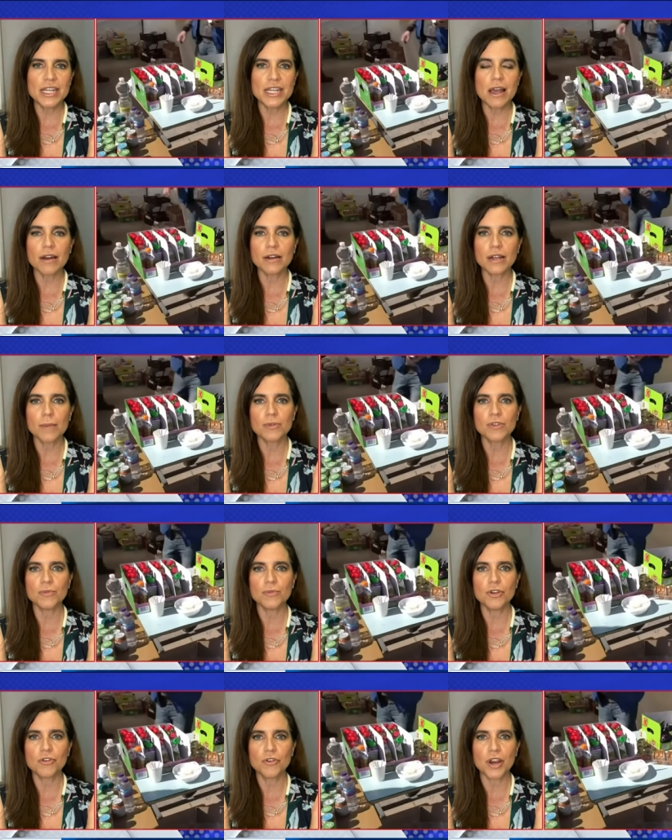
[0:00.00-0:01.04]
neon comes
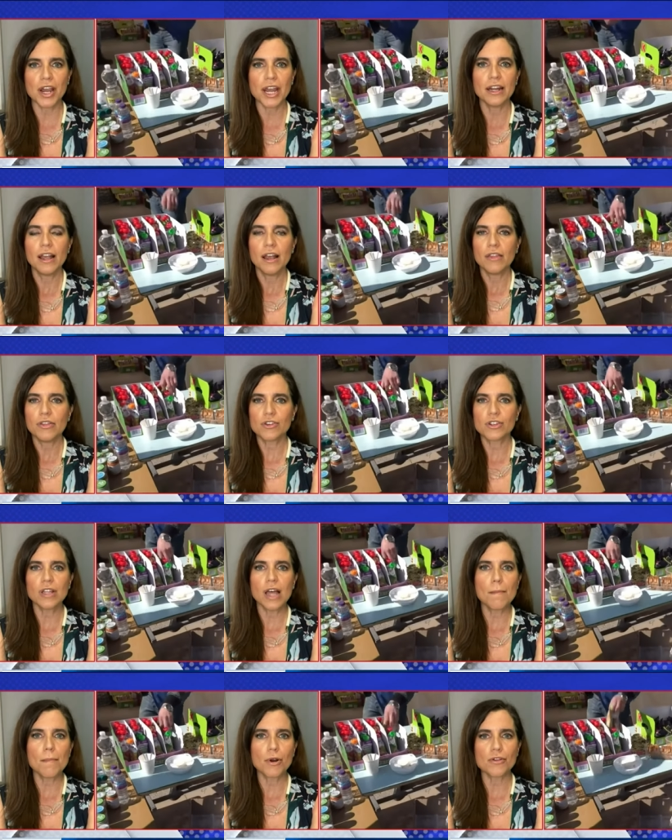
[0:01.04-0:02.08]
from Ukraine. There's
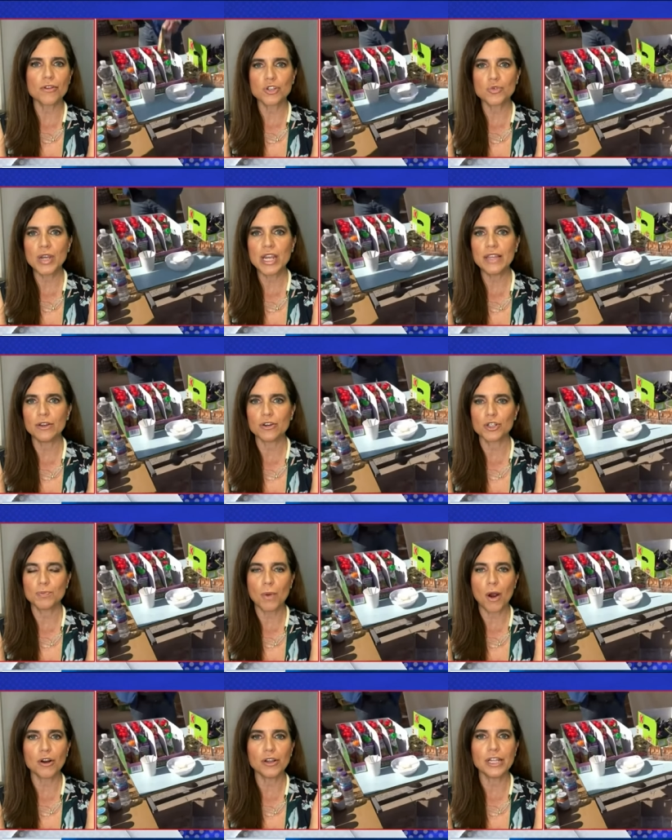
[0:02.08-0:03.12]
lumber, there's wheat, there's
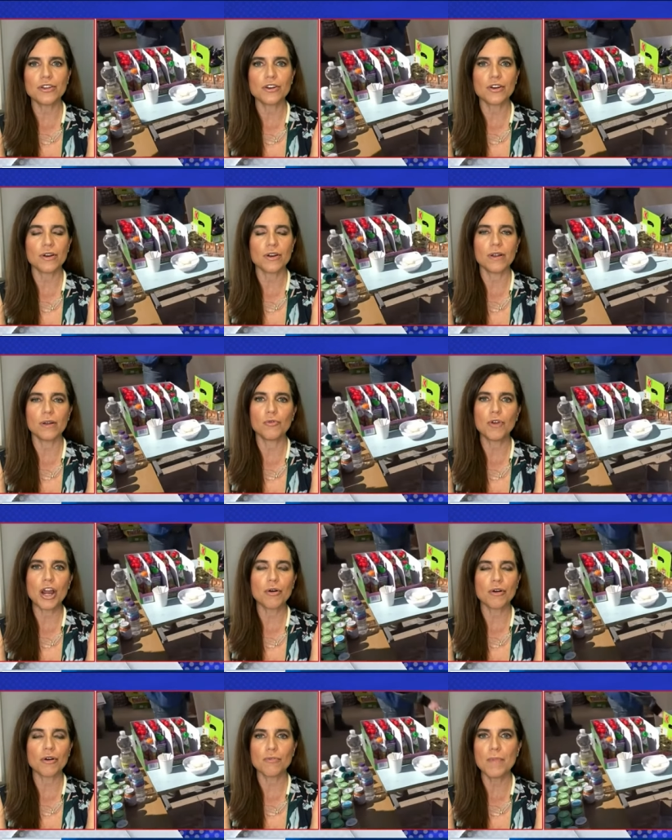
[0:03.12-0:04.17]
barley, there are
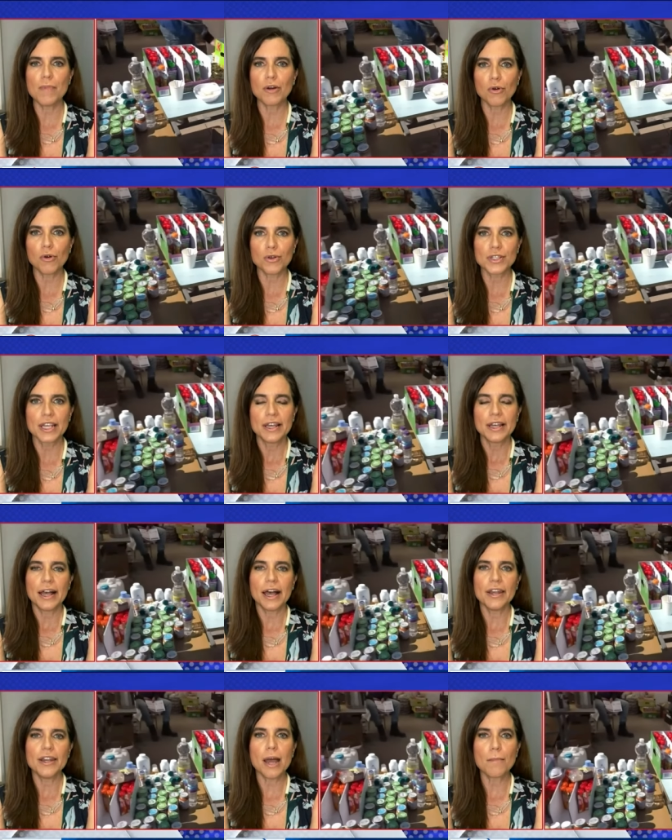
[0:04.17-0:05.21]
rare earth minerals,
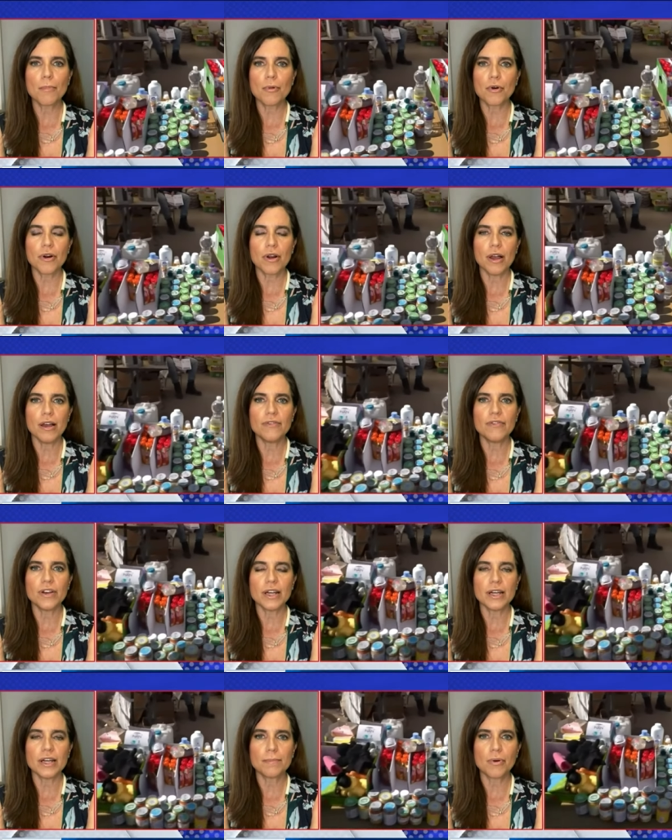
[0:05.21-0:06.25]
a number of
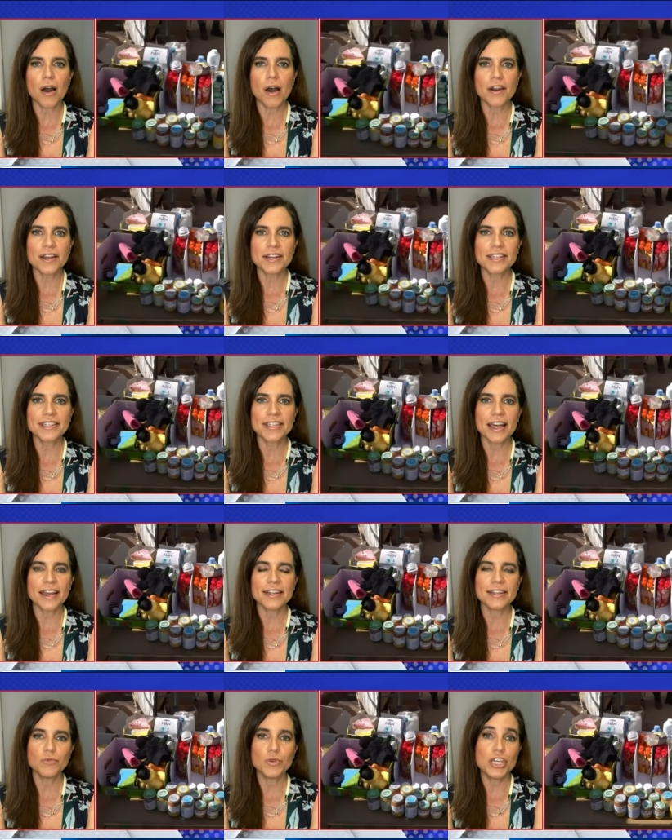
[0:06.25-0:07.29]
uh, products that
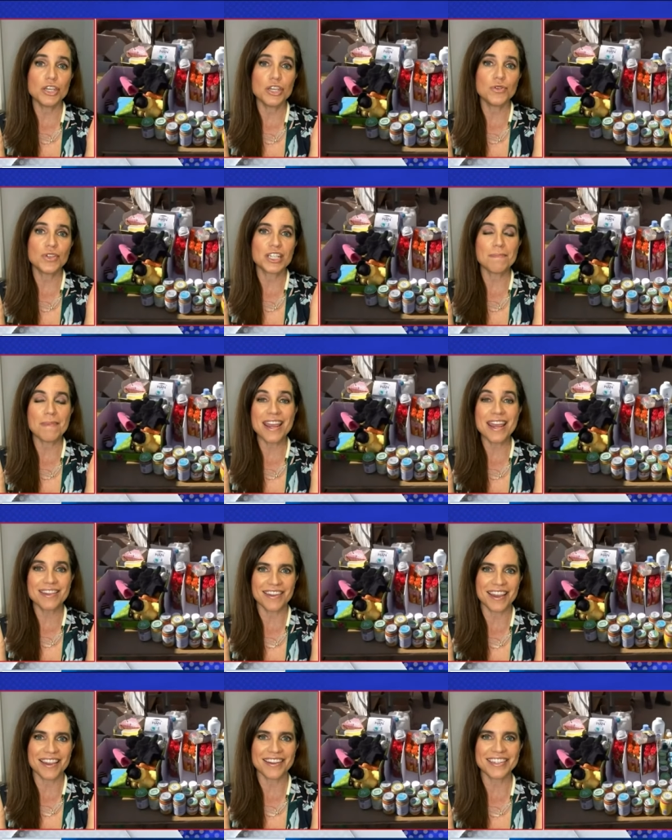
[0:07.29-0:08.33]
we use to make
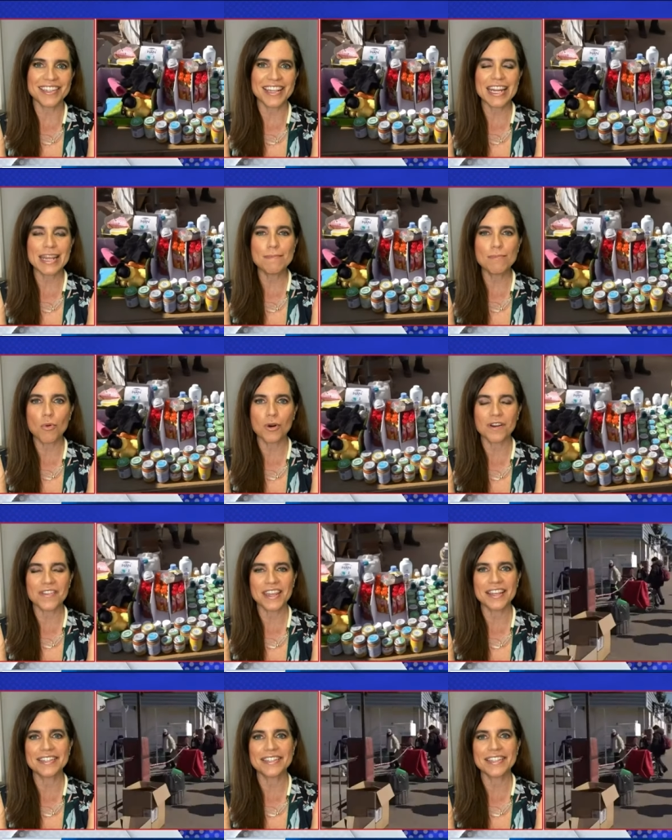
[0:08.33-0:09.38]
things and import
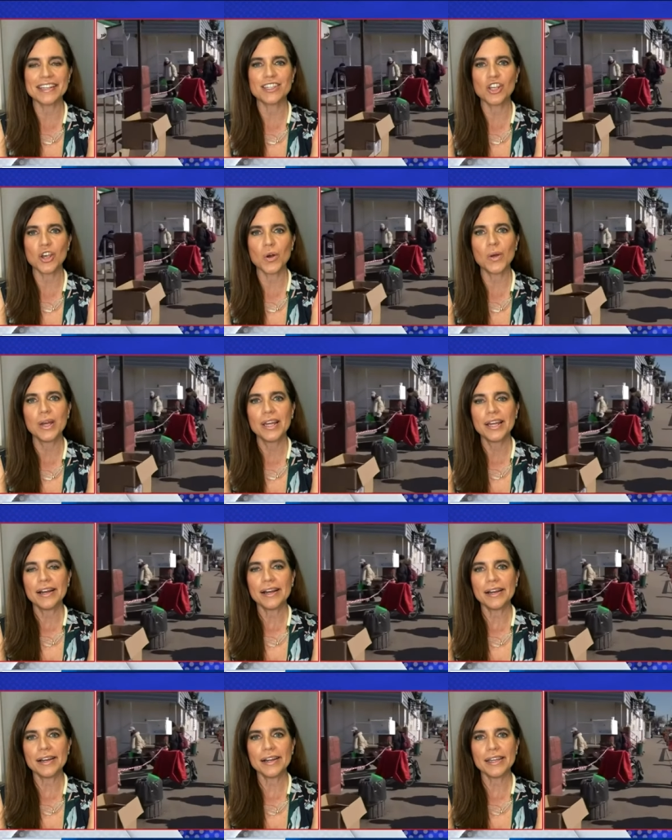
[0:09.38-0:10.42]
things. And so
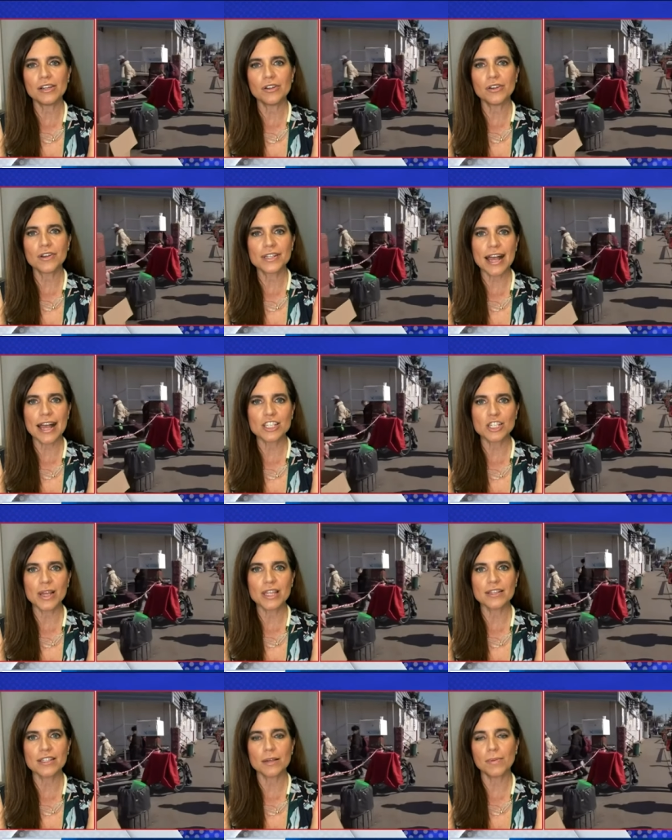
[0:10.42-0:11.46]
uh, it'll
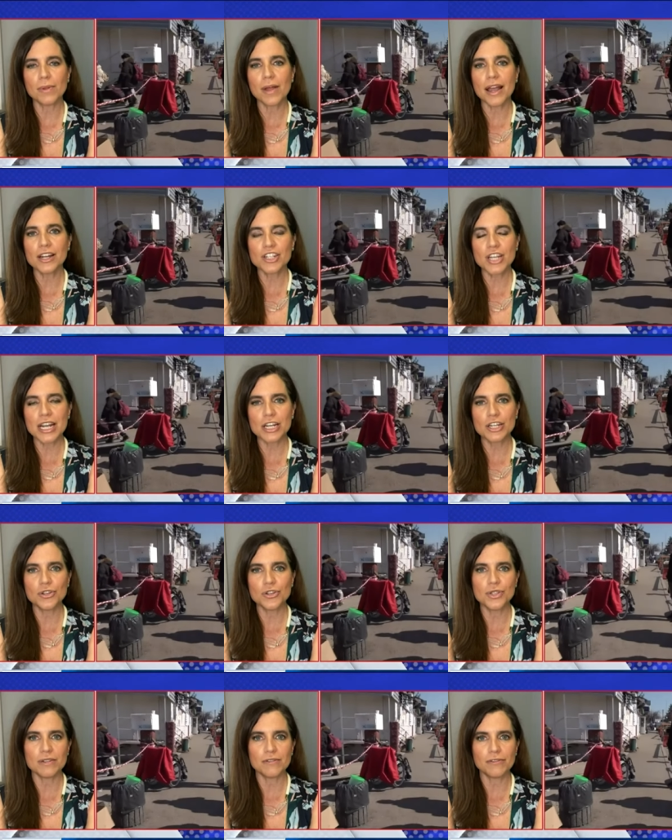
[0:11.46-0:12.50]
exacerbate the supply chain
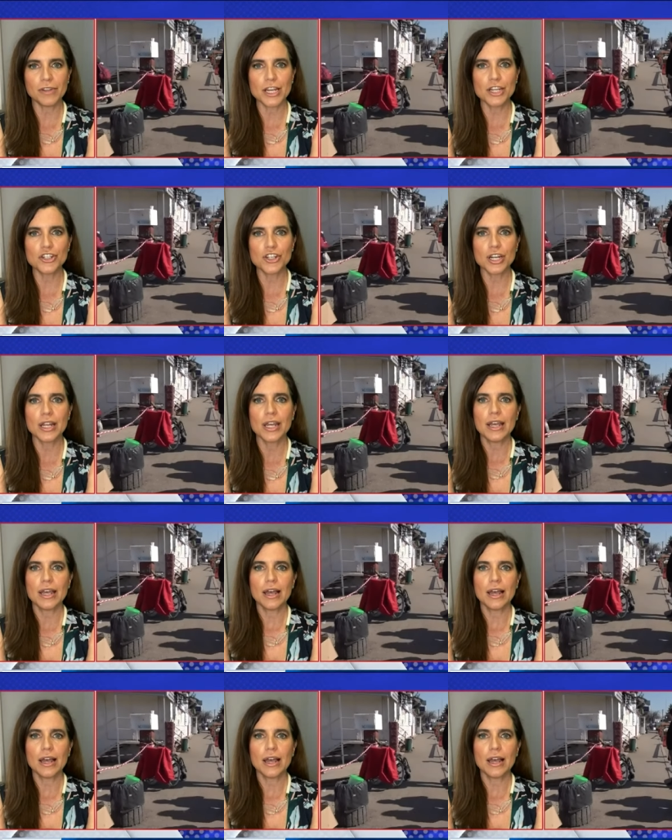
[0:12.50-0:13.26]
issues, inflation.